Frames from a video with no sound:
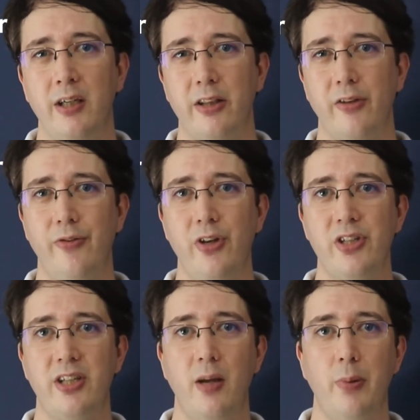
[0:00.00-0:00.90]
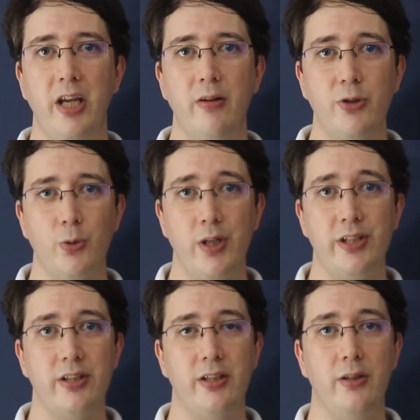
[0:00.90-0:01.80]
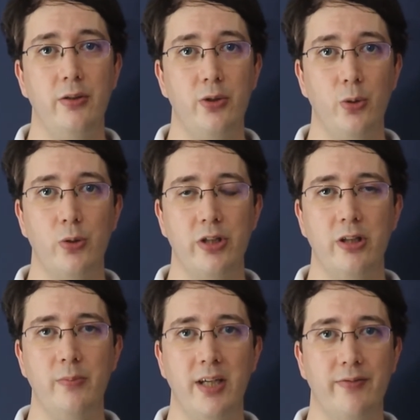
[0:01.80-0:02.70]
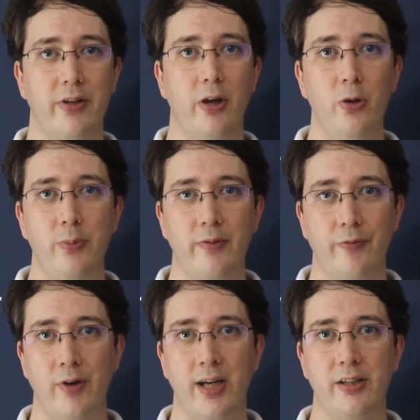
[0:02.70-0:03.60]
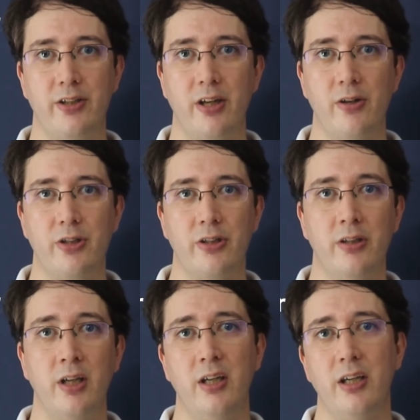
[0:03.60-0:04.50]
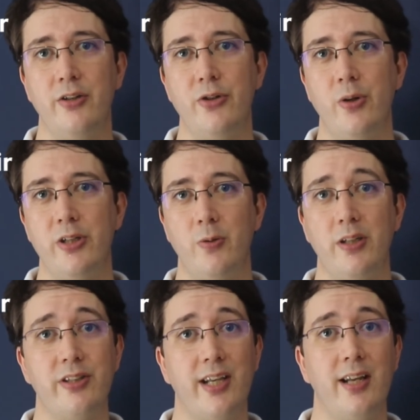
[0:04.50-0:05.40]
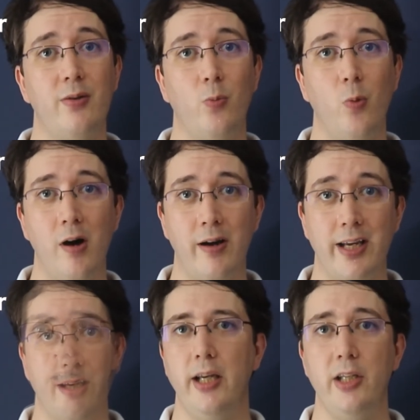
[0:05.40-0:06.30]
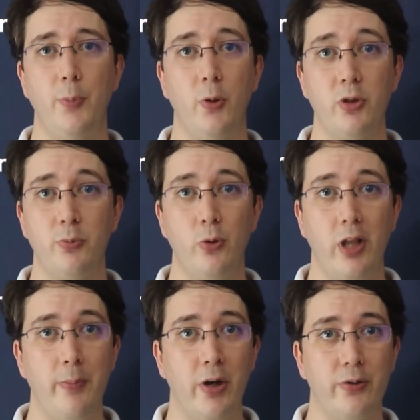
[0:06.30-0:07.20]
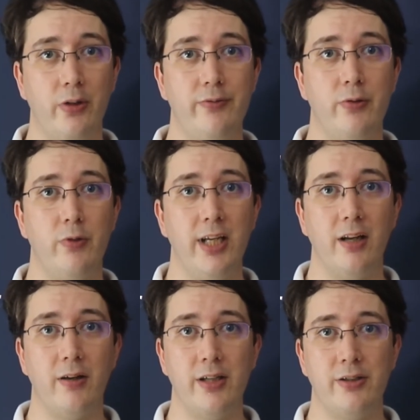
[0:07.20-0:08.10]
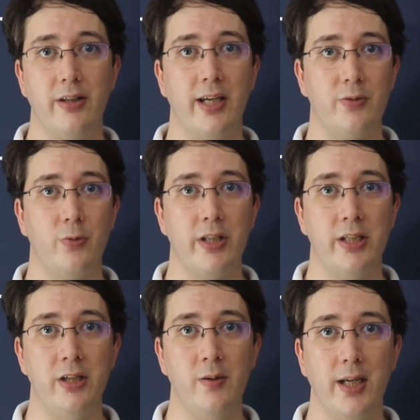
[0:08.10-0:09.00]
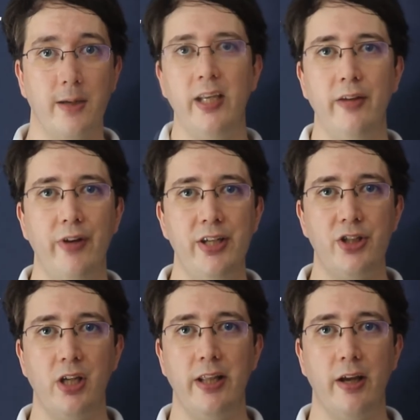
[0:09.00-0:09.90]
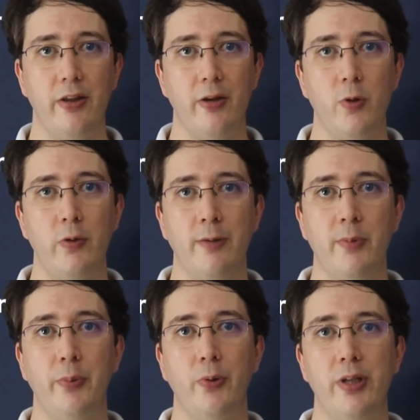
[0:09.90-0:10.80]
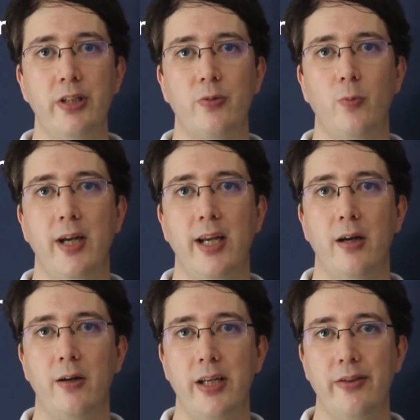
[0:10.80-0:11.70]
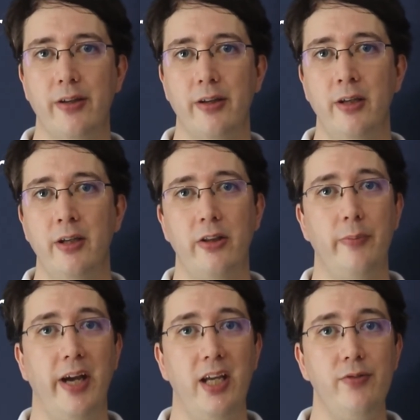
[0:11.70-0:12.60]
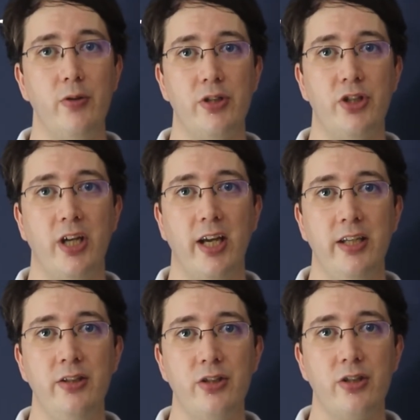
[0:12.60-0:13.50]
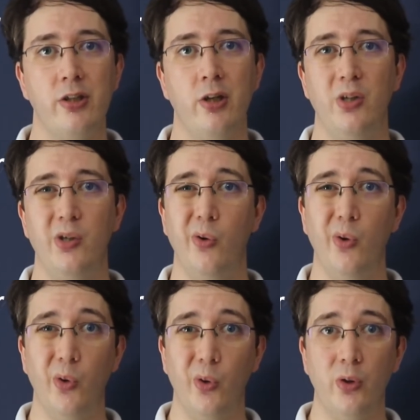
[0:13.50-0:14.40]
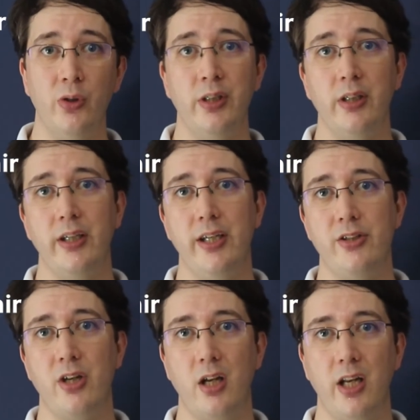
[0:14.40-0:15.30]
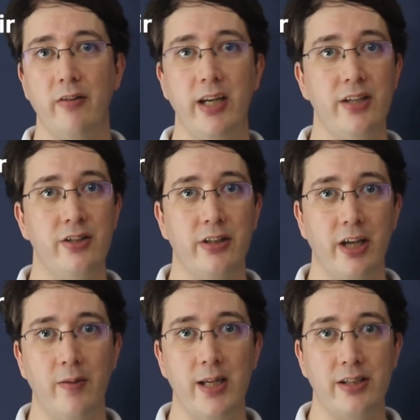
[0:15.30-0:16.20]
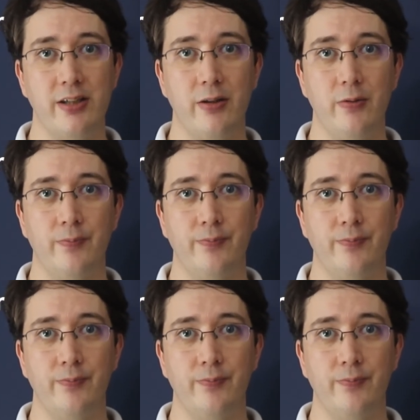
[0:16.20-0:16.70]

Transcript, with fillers: The first step here is always to talk to them, have an open and frank discussion, and try to understand why. It's possible they might not even realise that that's what they're doing. Eventually, though, there will come a point where either the behaviour has changed or it's clear it isn't going to.